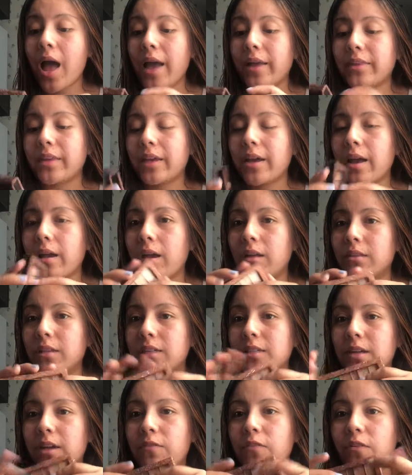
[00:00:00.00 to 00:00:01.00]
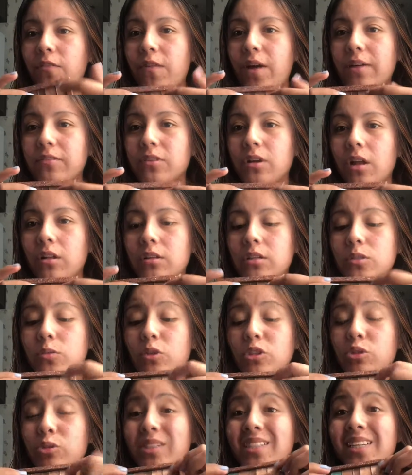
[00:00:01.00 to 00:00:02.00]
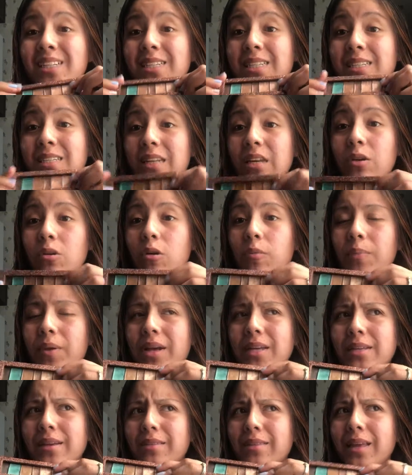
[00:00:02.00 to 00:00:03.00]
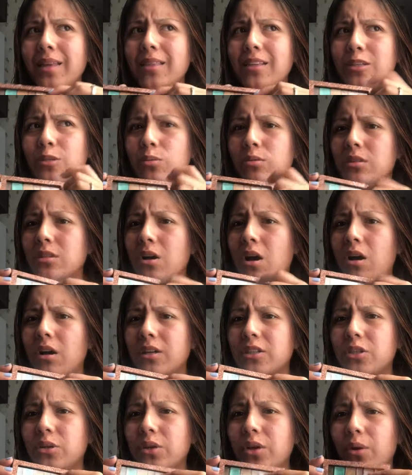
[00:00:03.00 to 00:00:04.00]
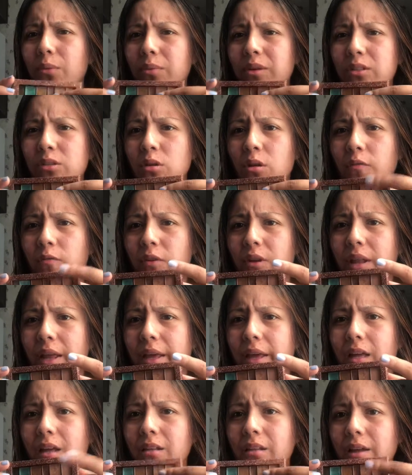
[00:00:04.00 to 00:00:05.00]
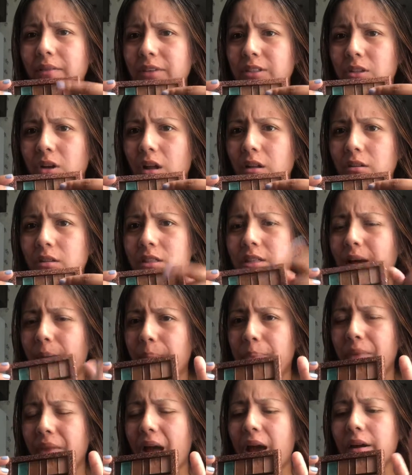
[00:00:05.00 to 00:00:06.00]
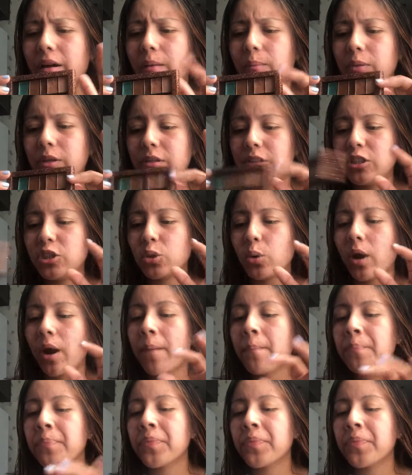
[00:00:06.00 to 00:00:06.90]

I think I got this like for $5, which was a steal because I think this was actually on retail for like $11. I'm not completely sure.